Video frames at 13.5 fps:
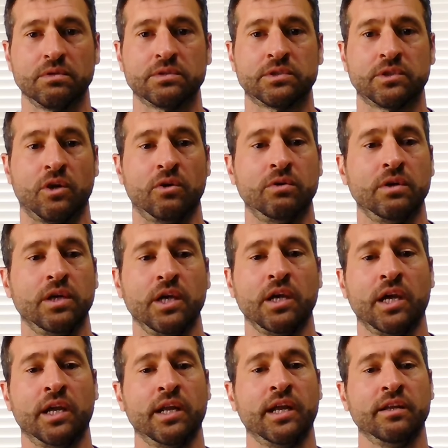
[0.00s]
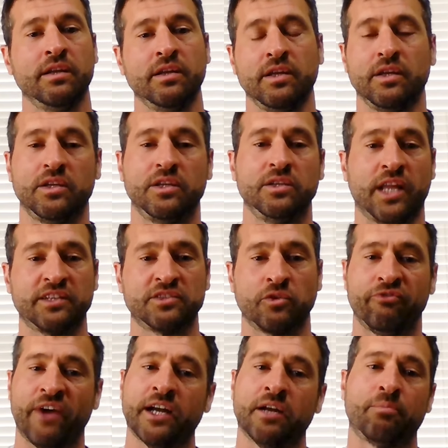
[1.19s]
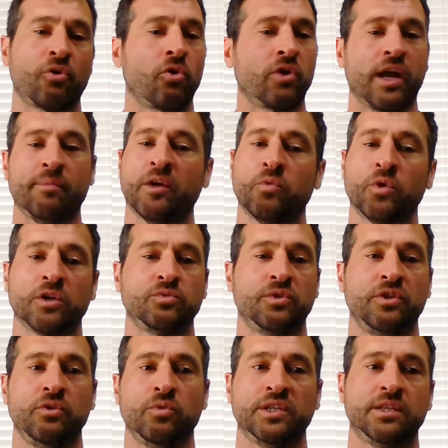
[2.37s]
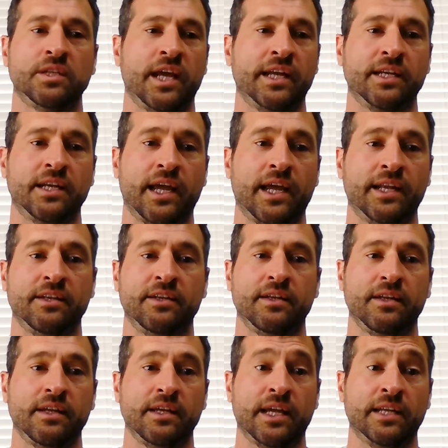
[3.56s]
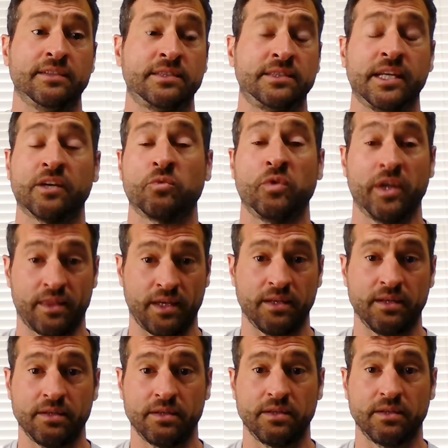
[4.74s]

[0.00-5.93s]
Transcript: Yeah. So, and then like, so find a program that works with you and stick with it.